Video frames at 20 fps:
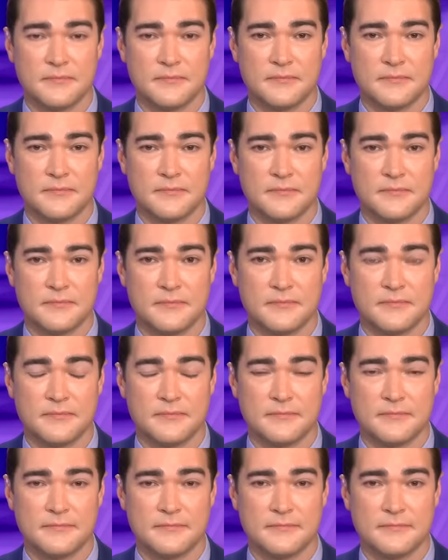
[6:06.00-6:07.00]

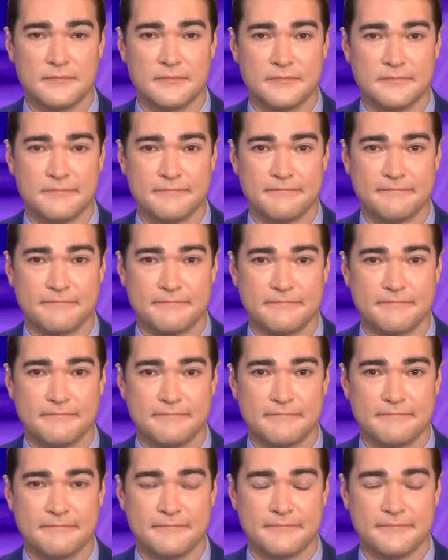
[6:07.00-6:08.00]

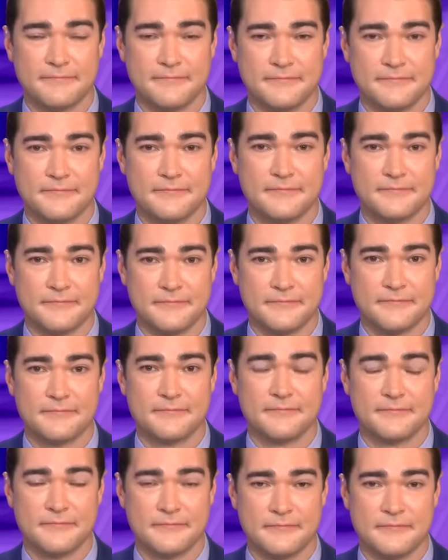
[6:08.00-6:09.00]

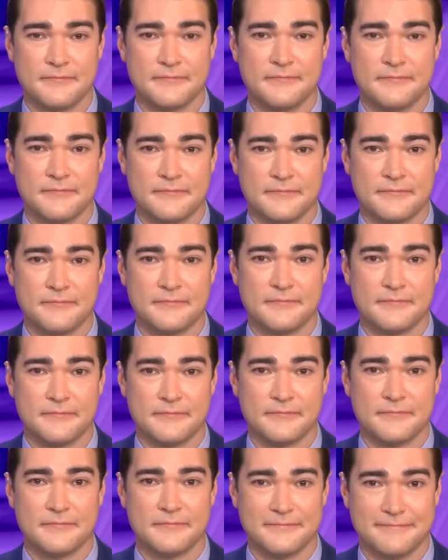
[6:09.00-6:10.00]

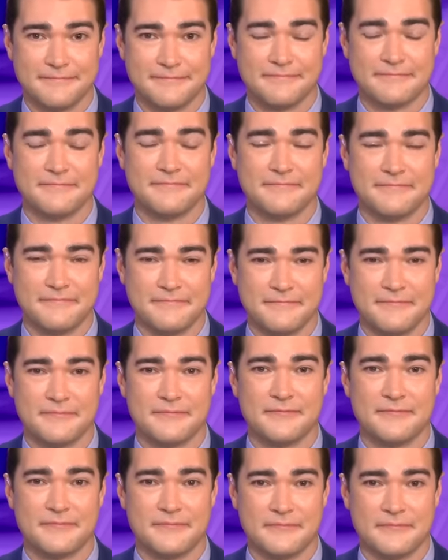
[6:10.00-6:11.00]

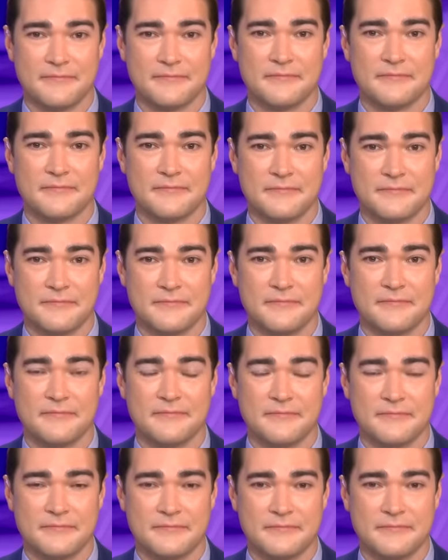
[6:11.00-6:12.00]

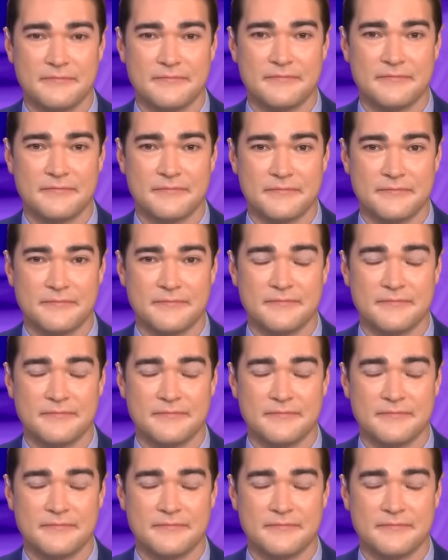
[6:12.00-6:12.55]
This person isn't speaking.